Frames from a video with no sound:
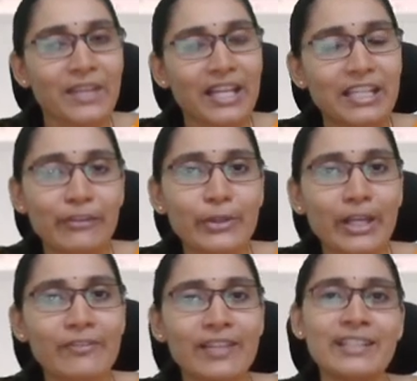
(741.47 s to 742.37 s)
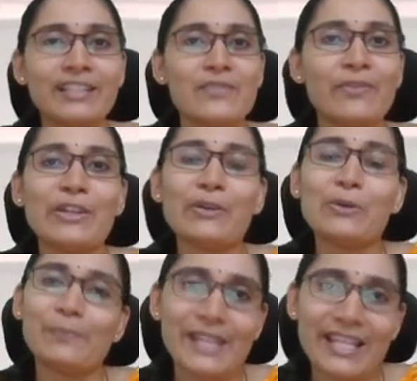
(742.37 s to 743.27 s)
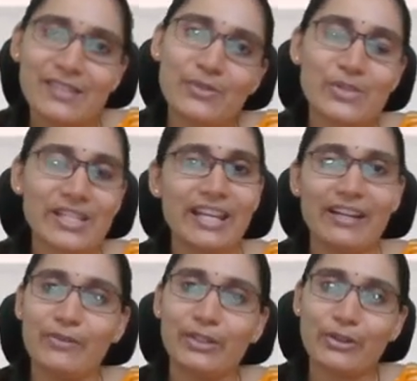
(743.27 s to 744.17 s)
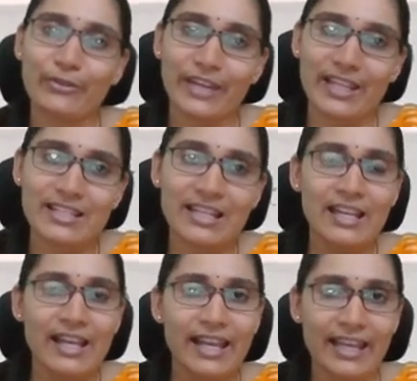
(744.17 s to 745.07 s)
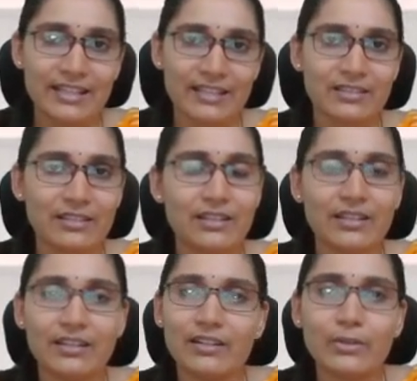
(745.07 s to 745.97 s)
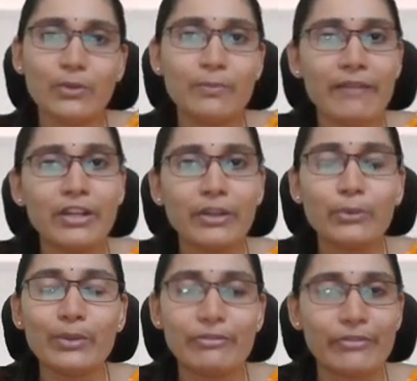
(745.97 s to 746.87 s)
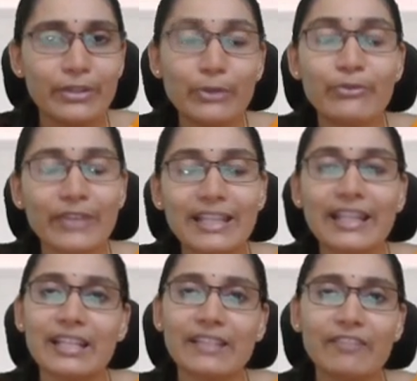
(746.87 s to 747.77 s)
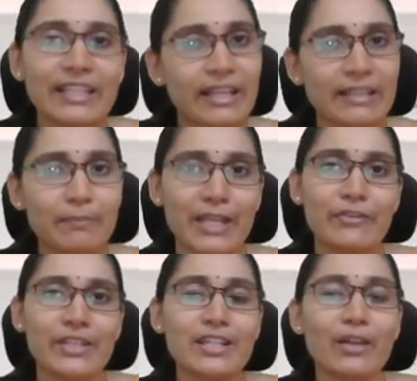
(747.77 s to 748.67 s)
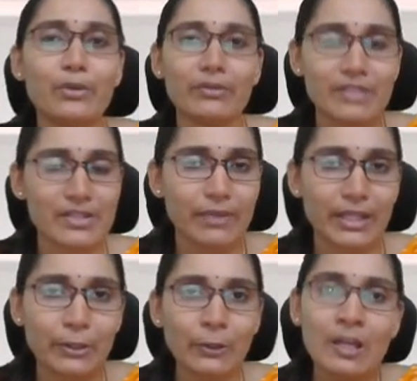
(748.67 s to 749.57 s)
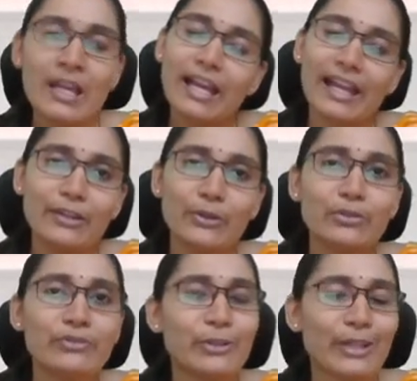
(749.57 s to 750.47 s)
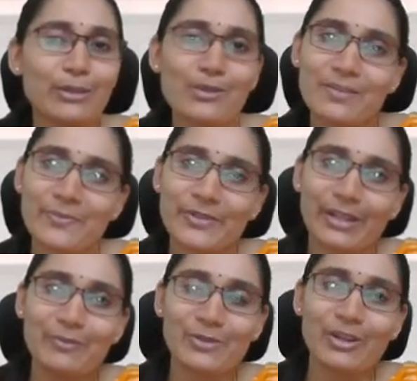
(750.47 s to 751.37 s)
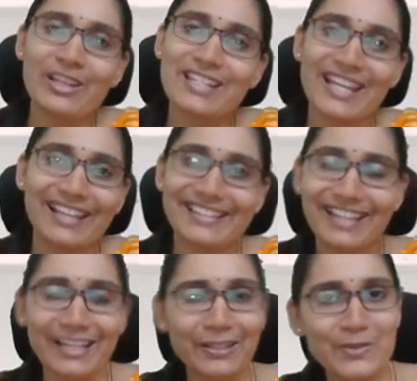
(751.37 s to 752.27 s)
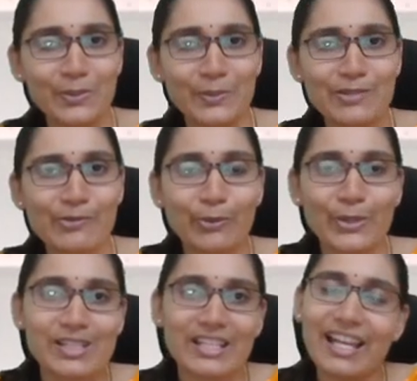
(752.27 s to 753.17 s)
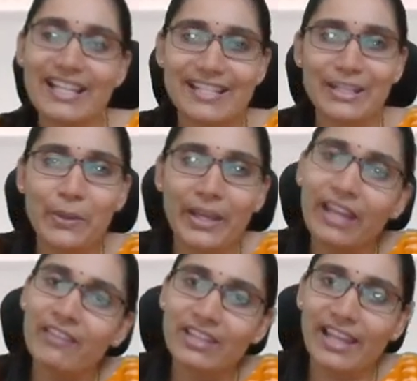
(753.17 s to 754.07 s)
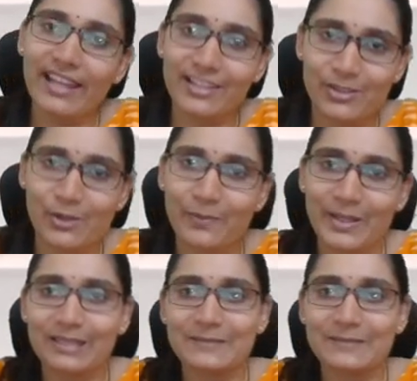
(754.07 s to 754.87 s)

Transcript: and if you have liked this video, please do share it with your friends and whomever you feel that will get benefited out of this video. And don't forget to subscribe to our channel. Thank you so much for watching. I'll see you again with another topic.